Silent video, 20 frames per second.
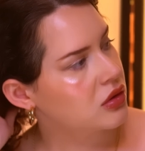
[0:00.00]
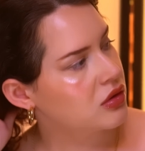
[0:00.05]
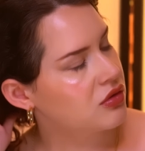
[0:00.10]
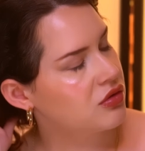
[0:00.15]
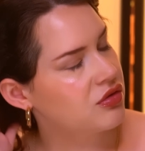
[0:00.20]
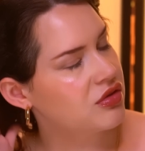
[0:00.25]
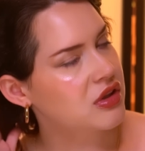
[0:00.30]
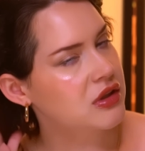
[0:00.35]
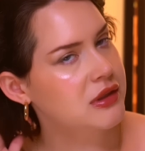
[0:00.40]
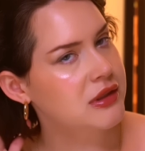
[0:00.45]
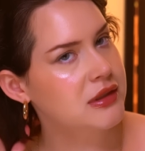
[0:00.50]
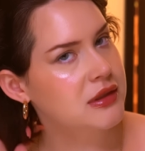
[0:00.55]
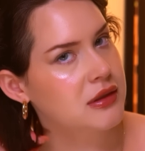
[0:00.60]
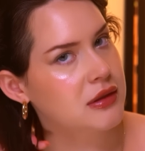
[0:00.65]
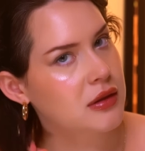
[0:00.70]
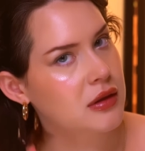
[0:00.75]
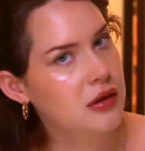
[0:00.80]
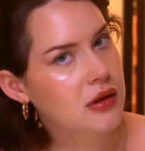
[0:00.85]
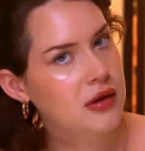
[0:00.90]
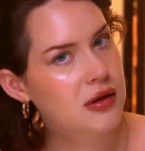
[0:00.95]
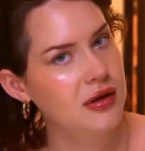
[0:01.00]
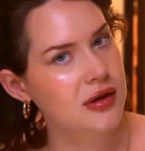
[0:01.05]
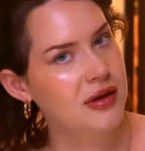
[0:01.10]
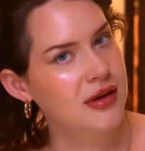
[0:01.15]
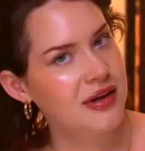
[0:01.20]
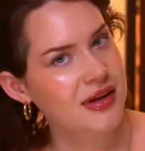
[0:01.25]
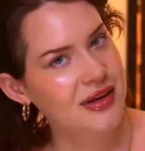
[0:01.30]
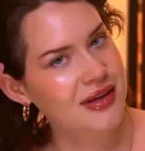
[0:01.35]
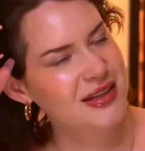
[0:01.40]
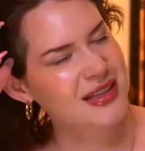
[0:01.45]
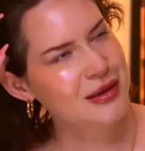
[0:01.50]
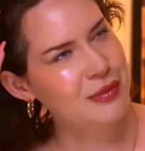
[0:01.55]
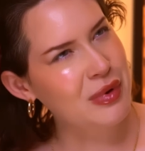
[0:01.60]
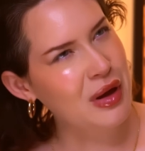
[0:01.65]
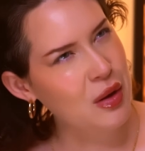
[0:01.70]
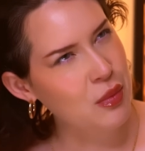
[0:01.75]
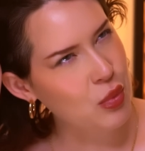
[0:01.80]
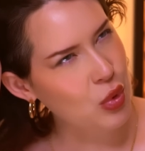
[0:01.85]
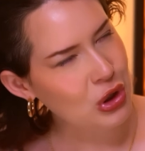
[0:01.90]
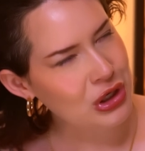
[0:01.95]
It feels
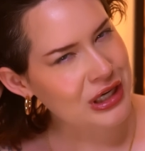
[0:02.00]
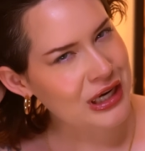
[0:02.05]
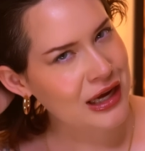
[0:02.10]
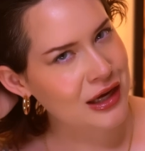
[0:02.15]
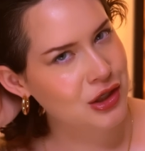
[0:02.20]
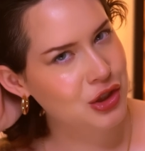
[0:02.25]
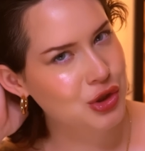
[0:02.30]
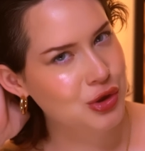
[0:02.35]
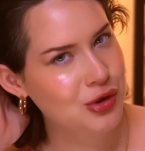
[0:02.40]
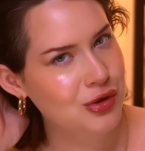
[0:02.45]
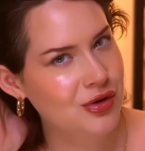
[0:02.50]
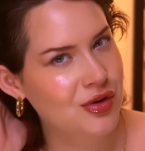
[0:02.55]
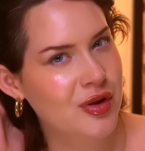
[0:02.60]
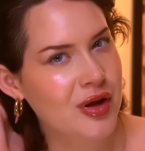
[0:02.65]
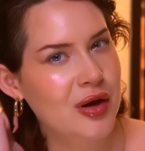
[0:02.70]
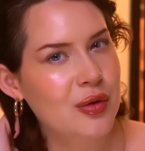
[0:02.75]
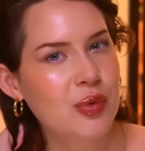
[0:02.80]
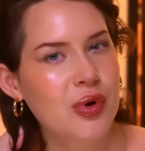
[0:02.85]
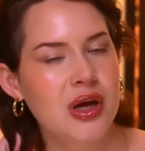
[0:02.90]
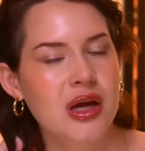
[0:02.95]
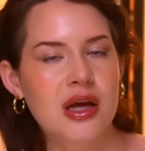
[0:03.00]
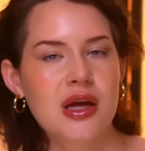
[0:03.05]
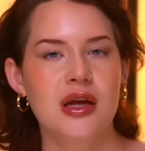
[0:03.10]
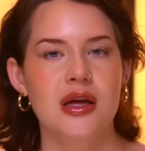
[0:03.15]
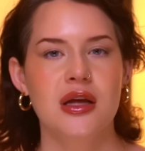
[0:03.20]
somehow more natural that way.